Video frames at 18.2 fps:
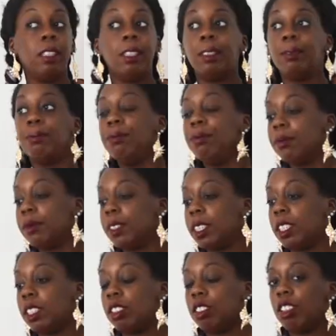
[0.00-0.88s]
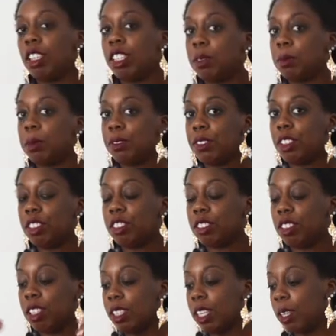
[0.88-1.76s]
I'm going to cross my
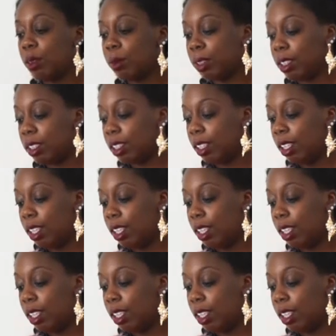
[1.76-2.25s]
fingers on that one.